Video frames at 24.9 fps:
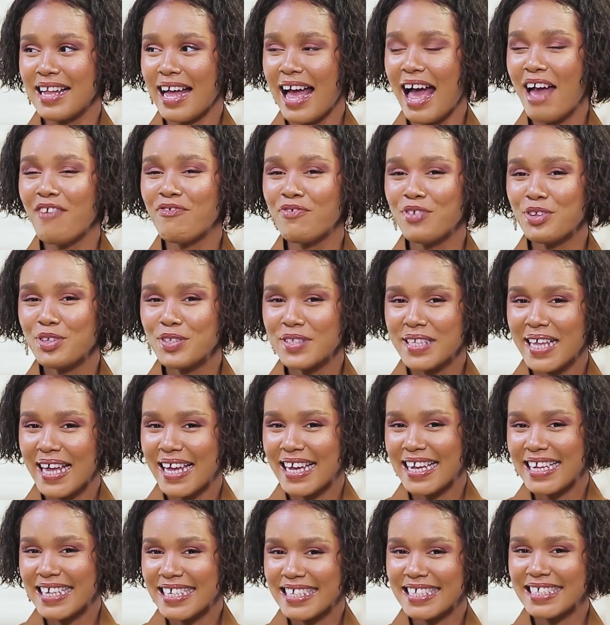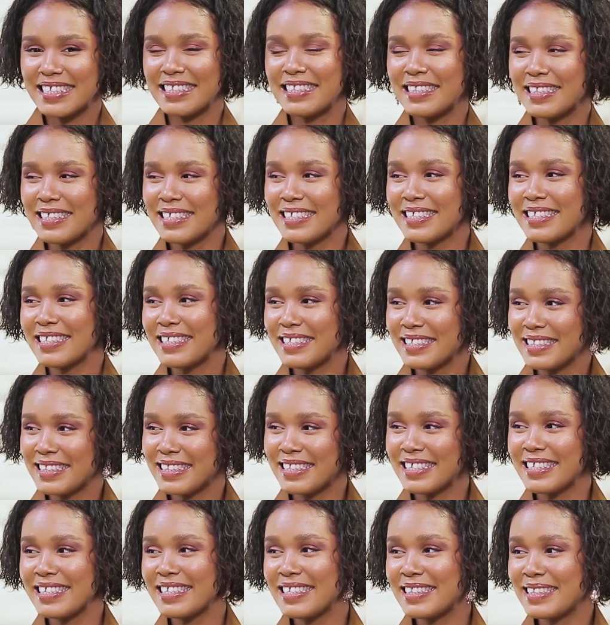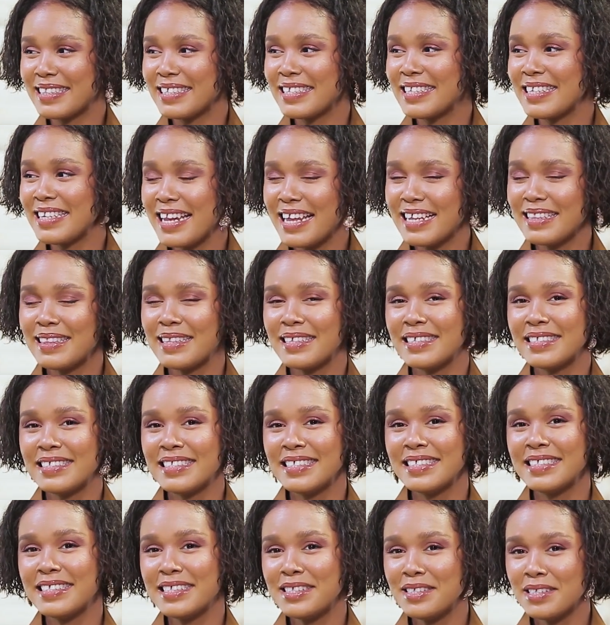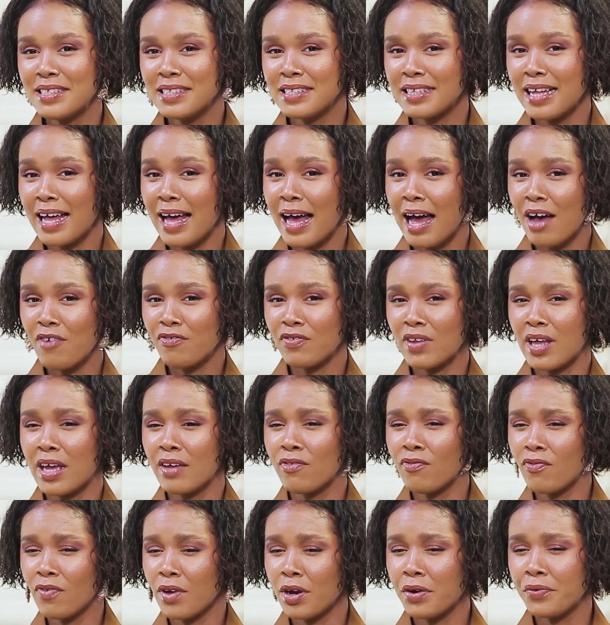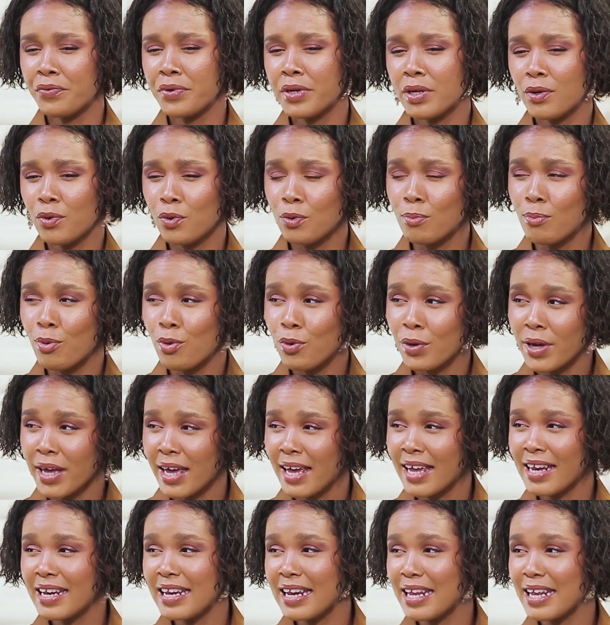I feel like the diseases that have like very obonge